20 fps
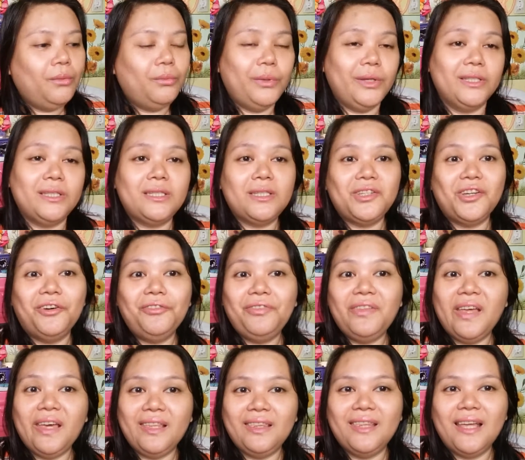with stuff
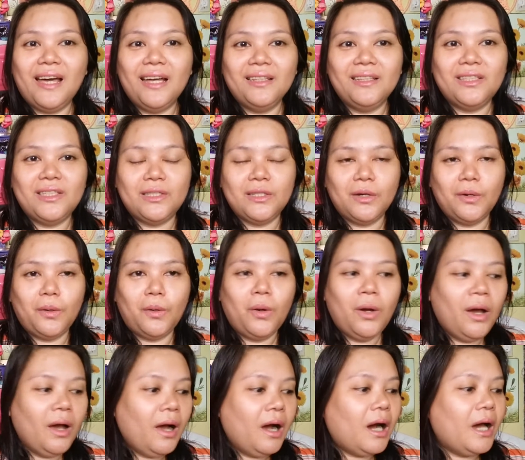like that. So
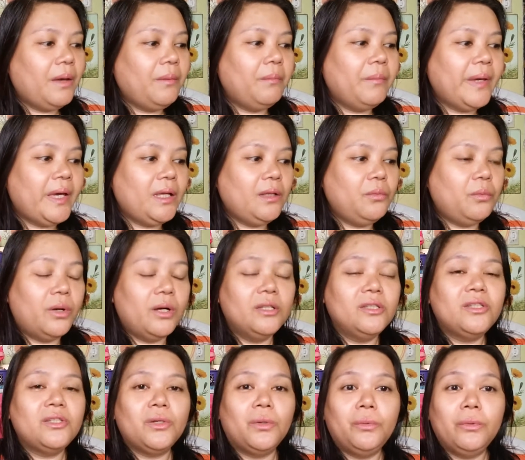I made
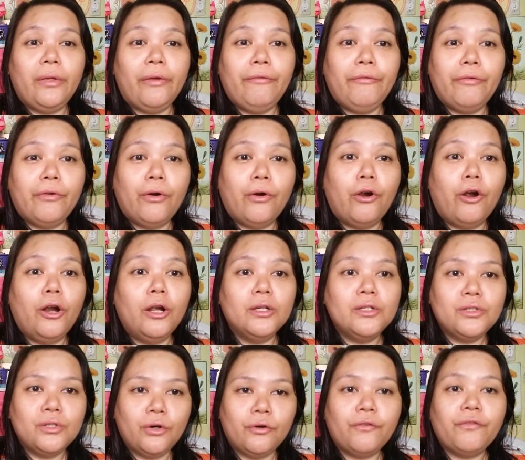ones only
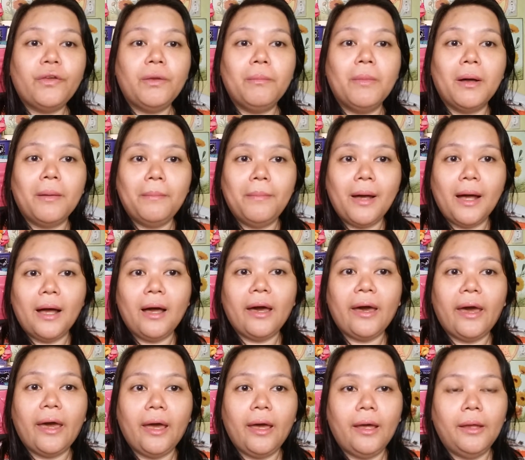for Sophie, Makmak,
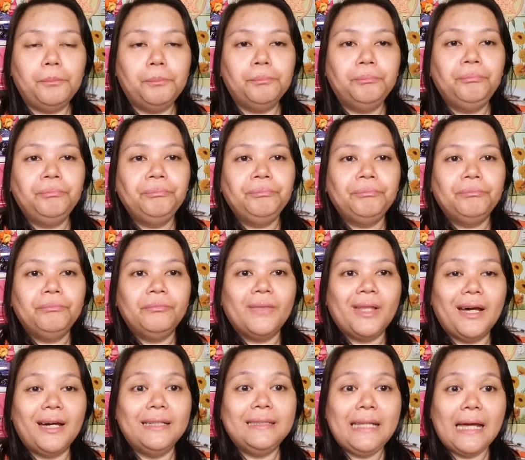and
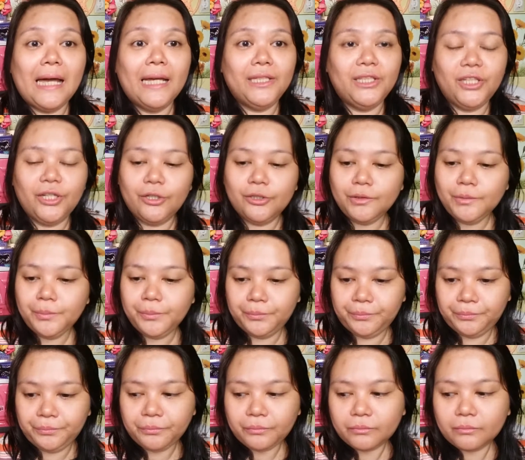Daniel.
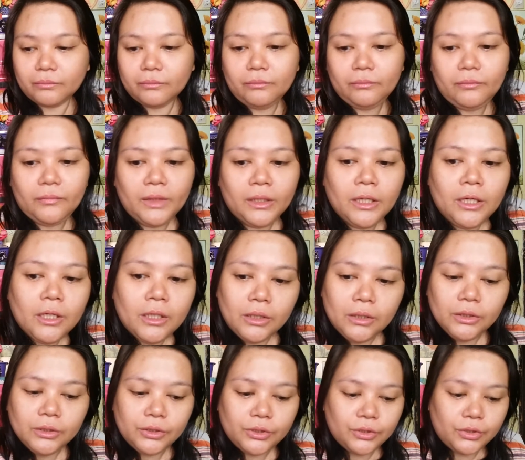
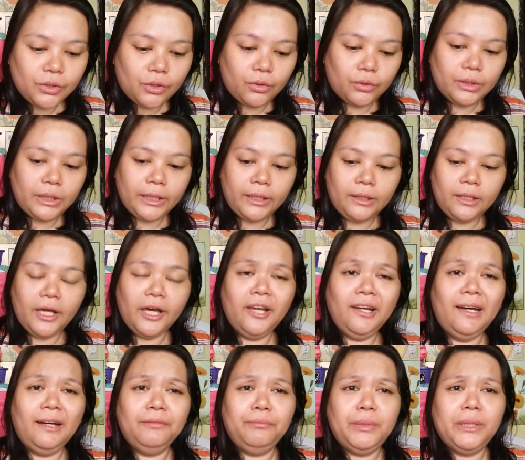So lately I
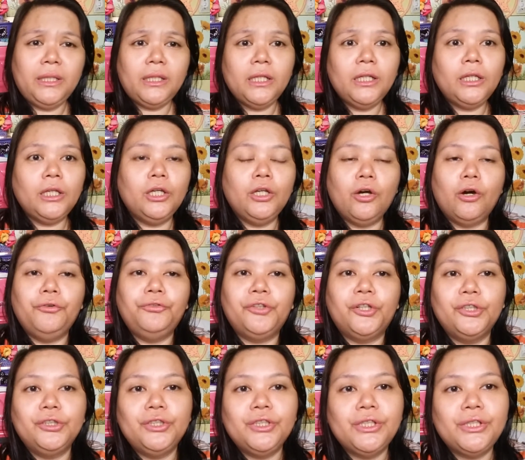have been thinking of
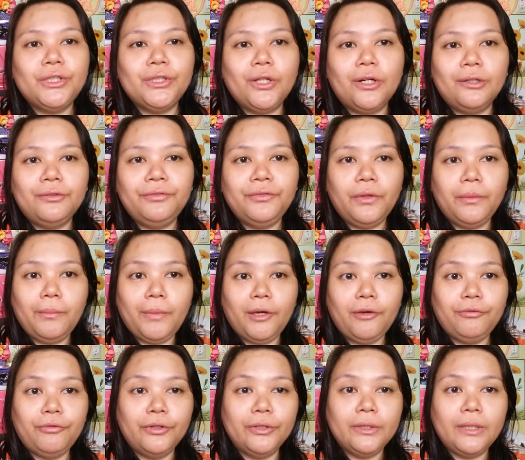other stuff to
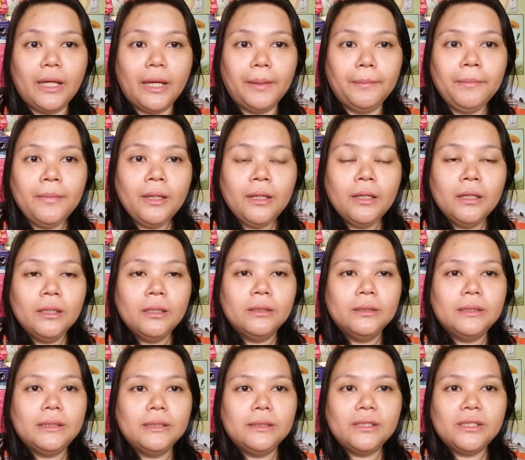make for them
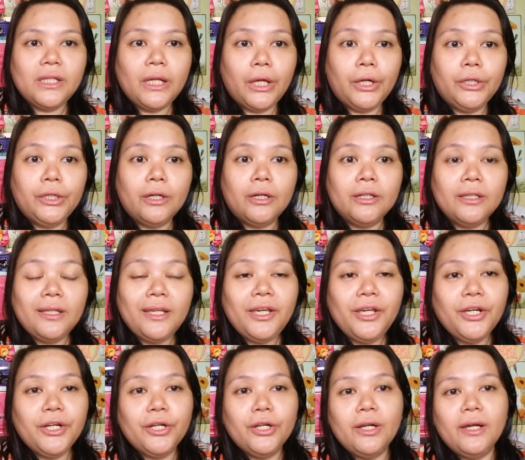since they are not
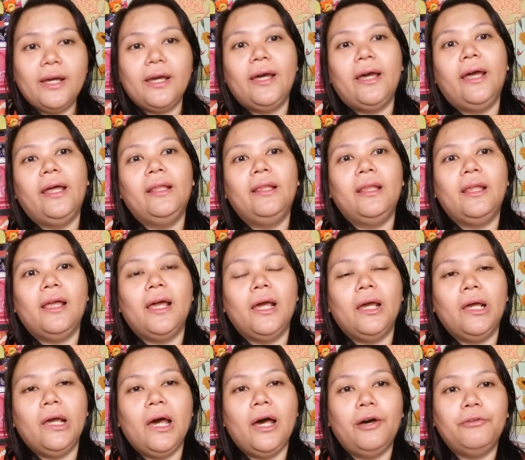here and
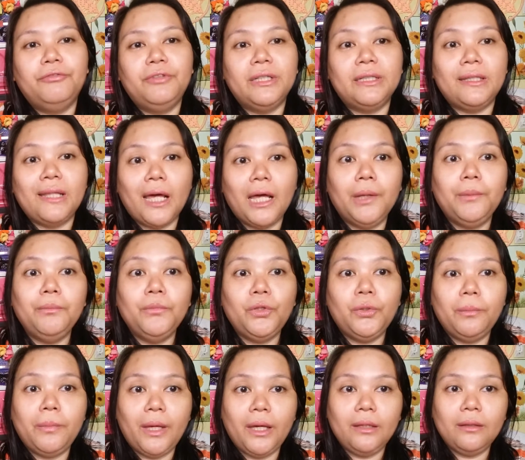I have the time
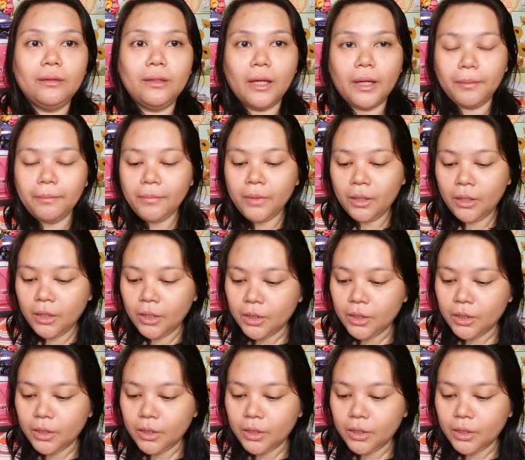to make them.